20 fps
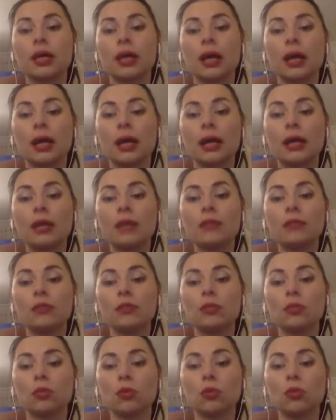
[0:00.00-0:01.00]
I
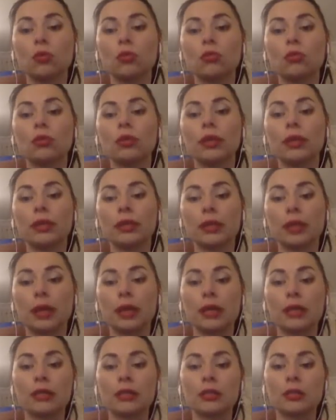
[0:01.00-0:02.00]
will go in
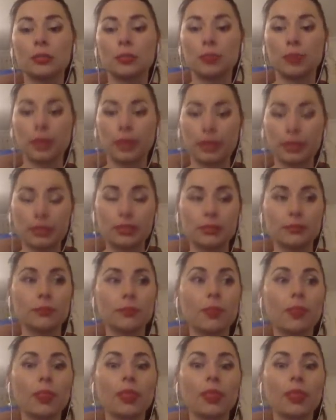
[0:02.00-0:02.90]
other place